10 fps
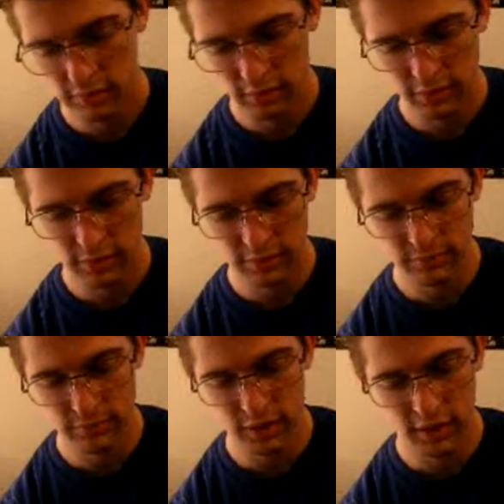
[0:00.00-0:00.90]
The only
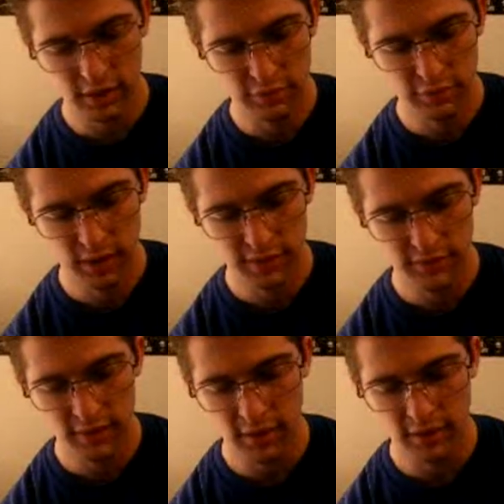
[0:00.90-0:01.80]
way they can do that
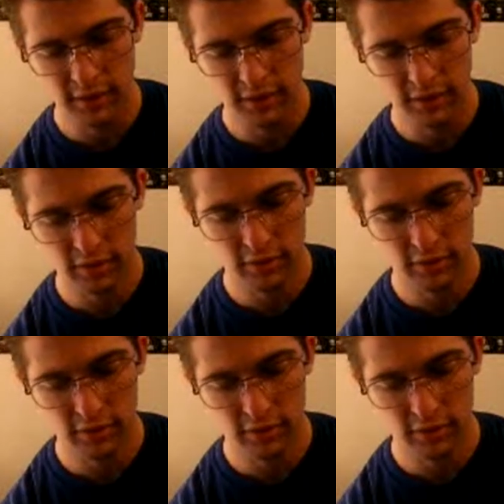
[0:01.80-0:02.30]
is they get to